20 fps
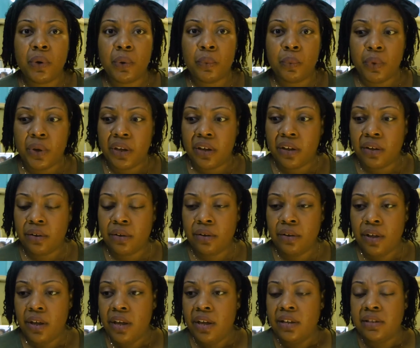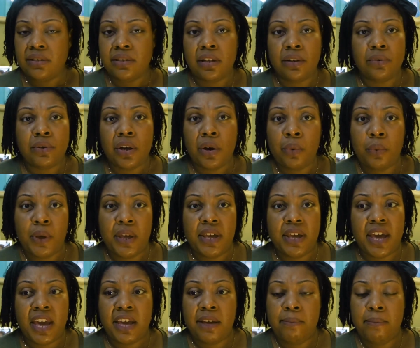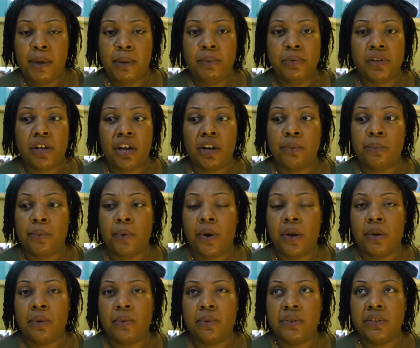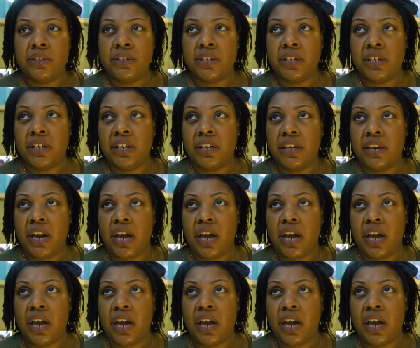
went well. So no weight gain, baby's heart rate was good.